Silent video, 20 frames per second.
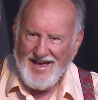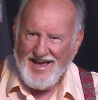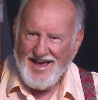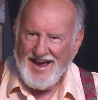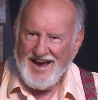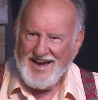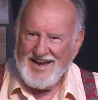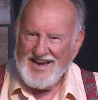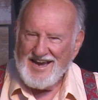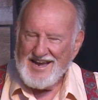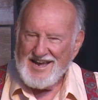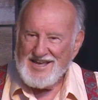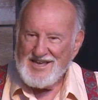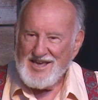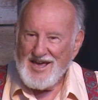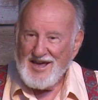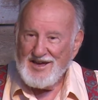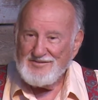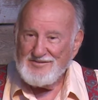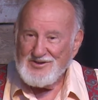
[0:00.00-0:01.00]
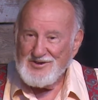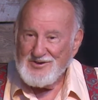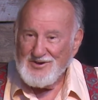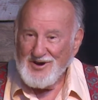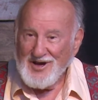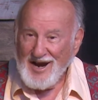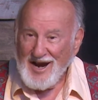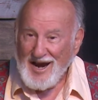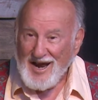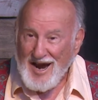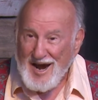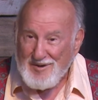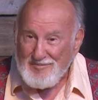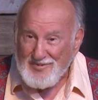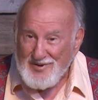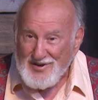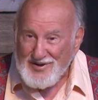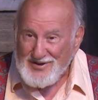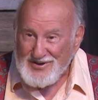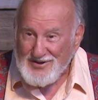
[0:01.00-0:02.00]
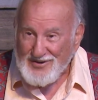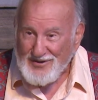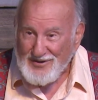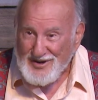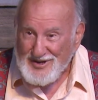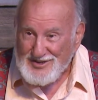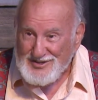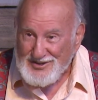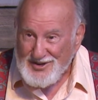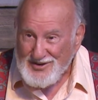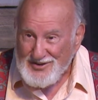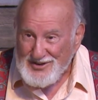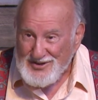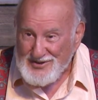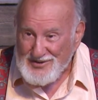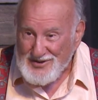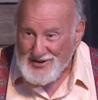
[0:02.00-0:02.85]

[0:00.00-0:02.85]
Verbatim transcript: And He gave you a laboratory so you